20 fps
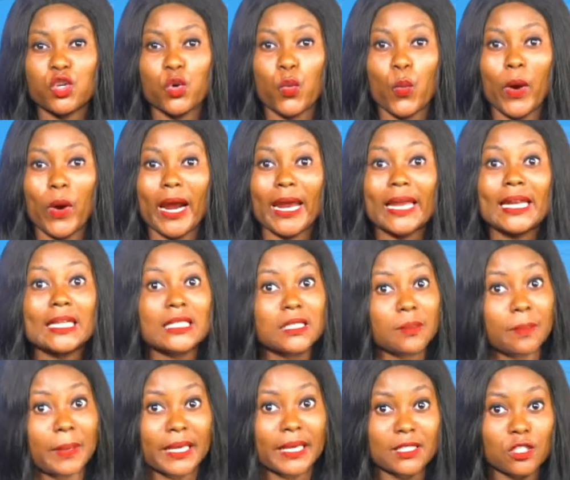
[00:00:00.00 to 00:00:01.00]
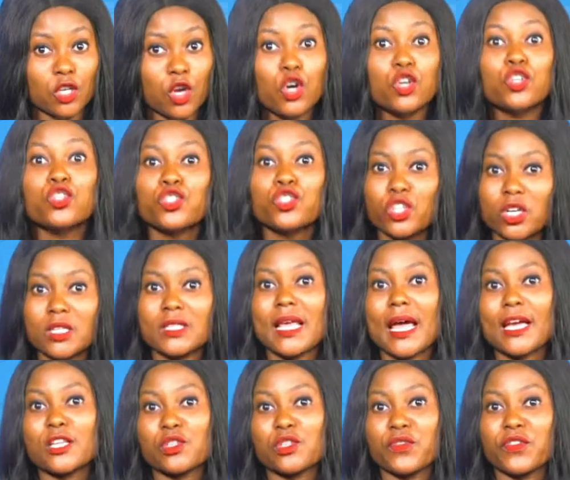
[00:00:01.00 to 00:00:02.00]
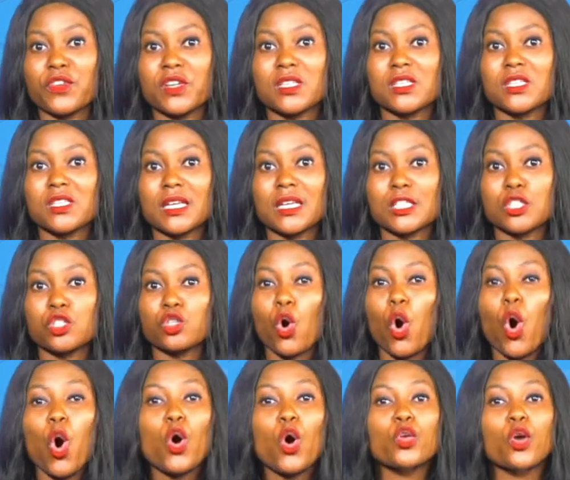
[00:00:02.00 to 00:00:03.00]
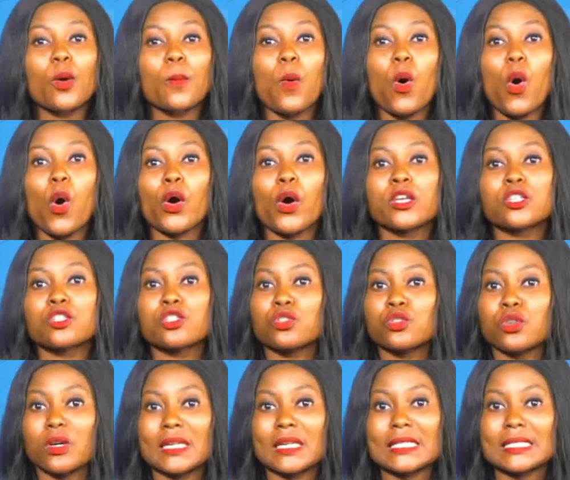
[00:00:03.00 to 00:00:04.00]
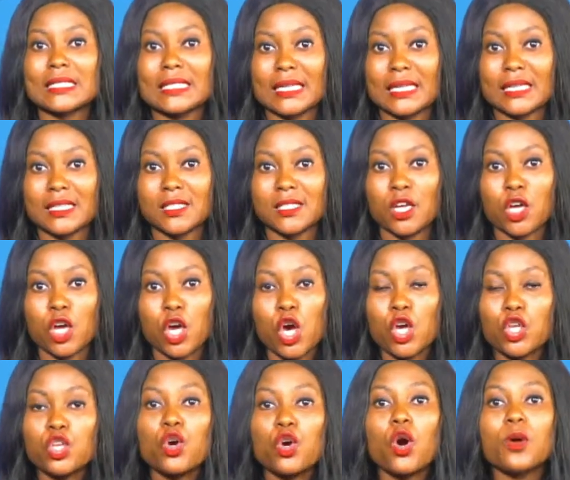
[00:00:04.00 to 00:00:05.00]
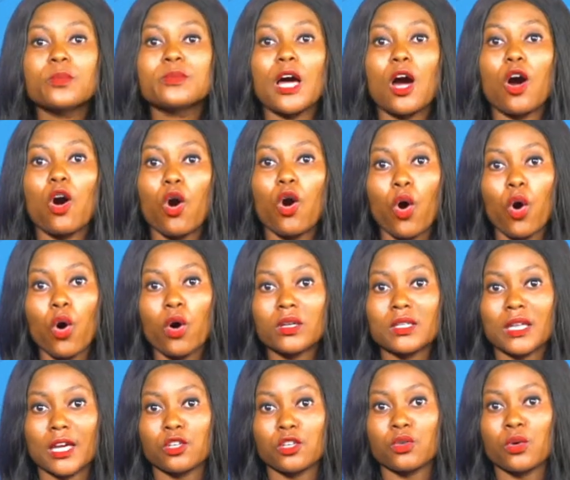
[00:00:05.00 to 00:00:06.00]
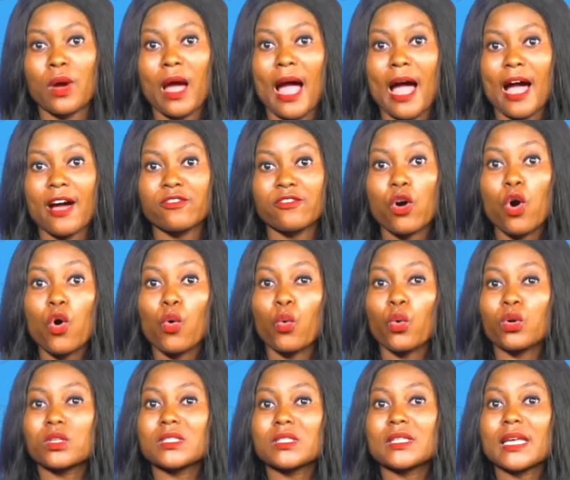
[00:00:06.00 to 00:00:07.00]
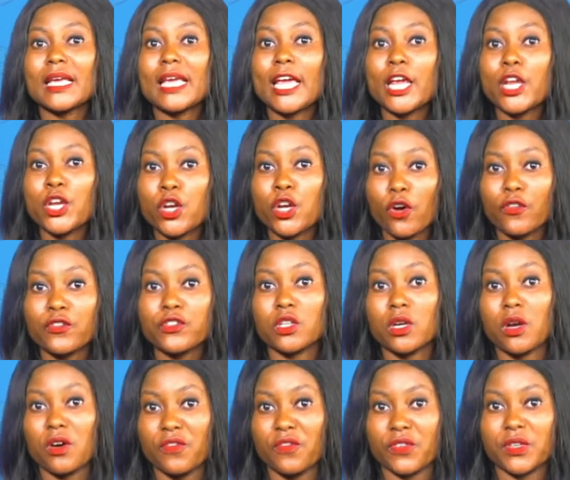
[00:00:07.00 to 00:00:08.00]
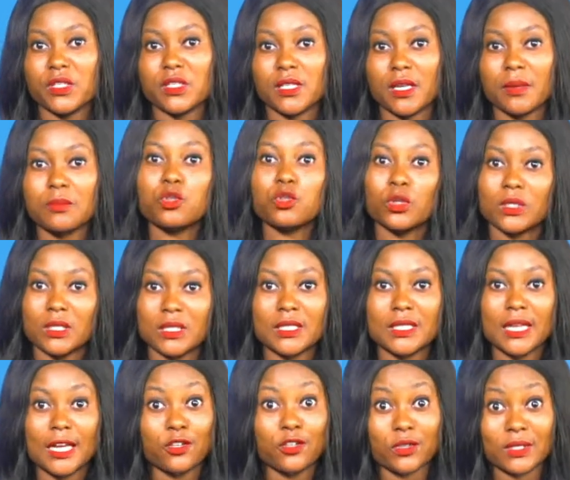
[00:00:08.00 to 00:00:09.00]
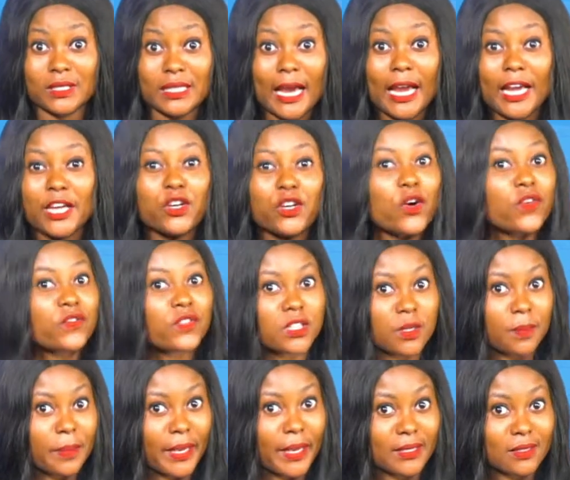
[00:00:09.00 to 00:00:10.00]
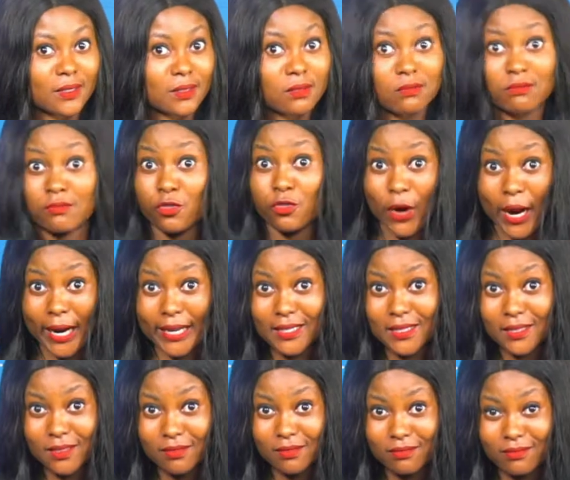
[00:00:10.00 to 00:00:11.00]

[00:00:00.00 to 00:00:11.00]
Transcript: you were in a debate. Just as you finished stating all your points to your listeners, you hope that all that you have was enough to convince them to understand your side of the debate, right?